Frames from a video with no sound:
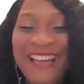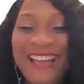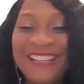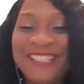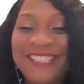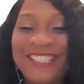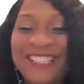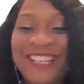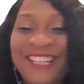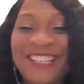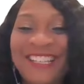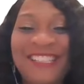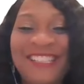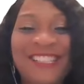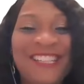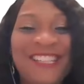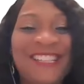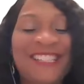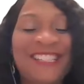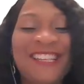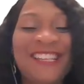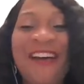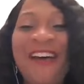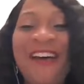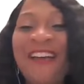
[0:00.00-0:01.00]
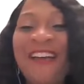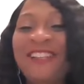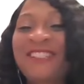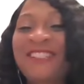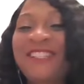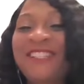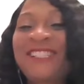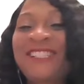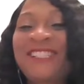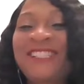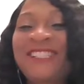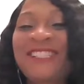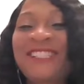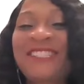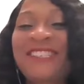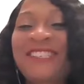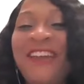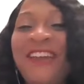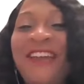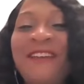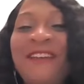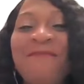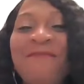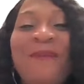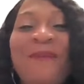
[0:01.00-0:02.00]
she just she just
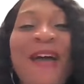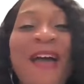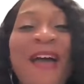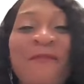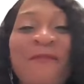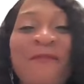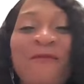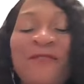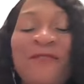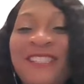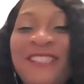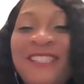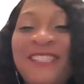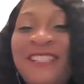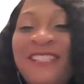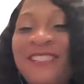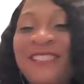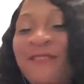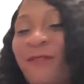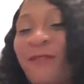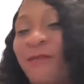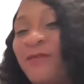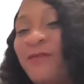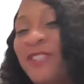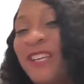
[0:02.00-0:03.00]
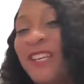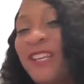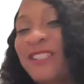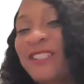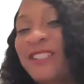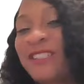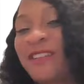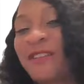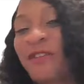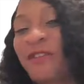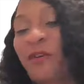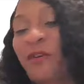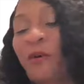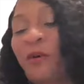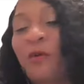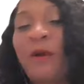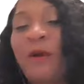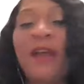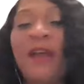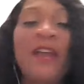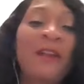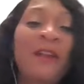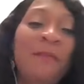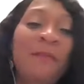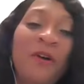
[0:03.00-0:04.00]
came back for such, from such an
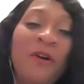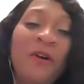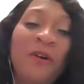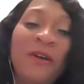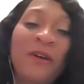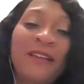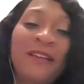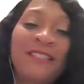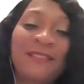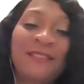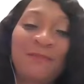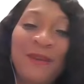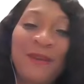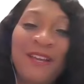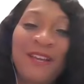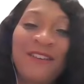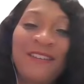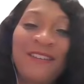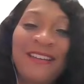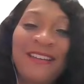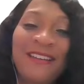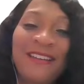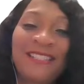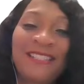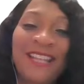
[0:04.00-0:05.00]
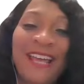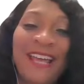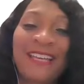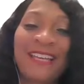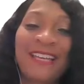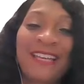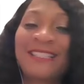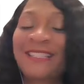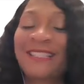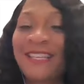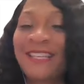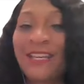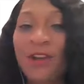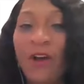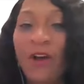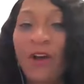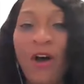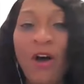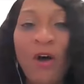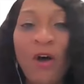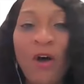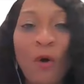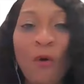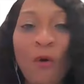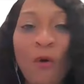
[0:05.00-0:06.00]
incredible experience, and I could see it
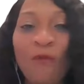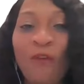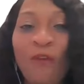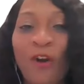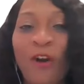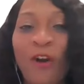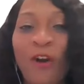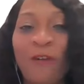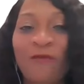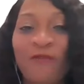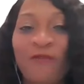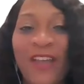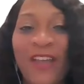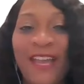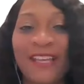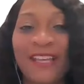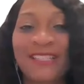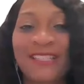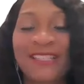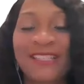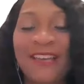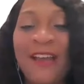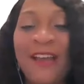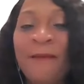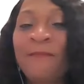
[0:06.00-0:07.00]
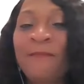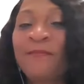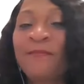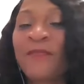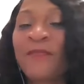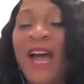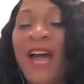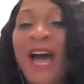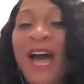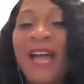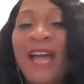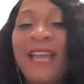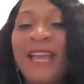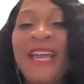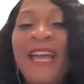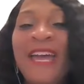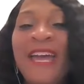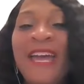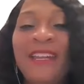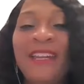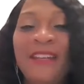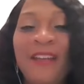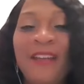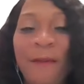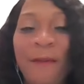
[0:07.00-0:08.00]
all over her face. I had
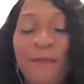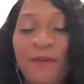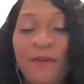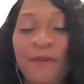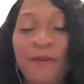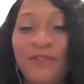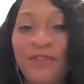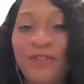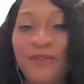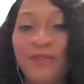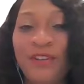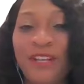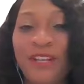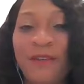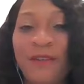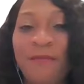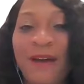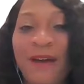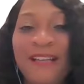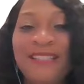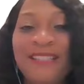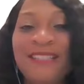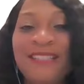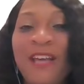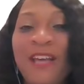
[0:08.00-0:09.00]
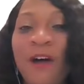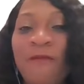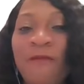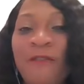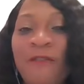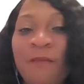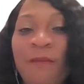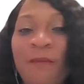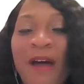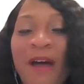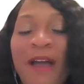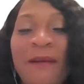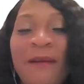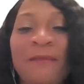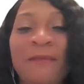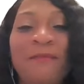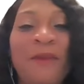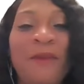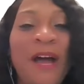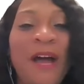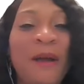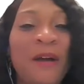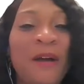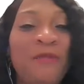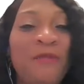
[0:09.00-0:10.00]
an opportunity, myself and my,
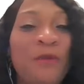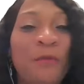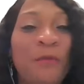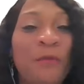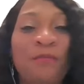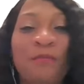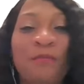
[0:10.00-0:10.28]
my other